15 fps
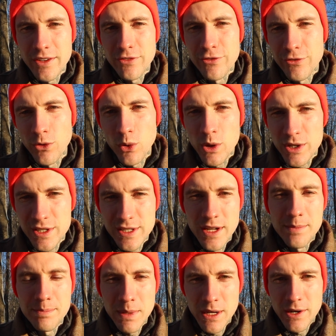for
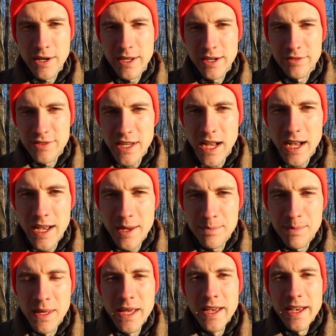some period of
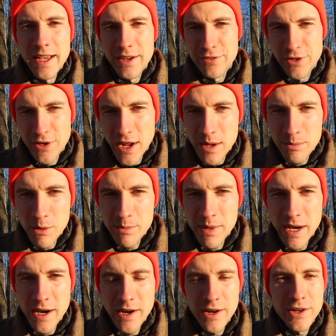time, and if you're not
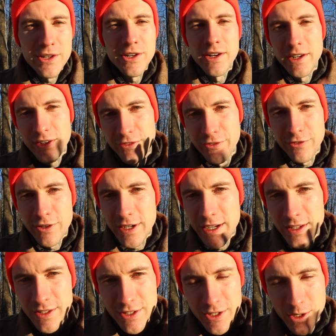prepared, you're gonna
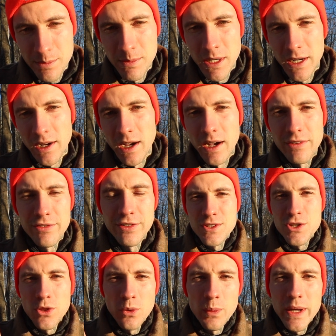freeze your butt off.
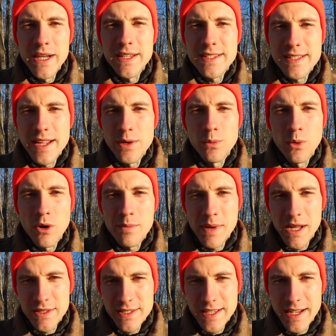So the way to stay warm
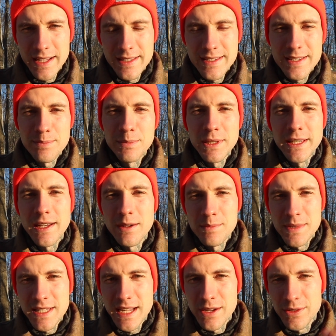outside simply
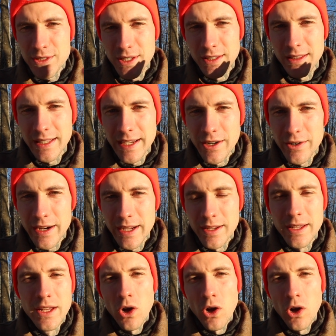comes down to layering.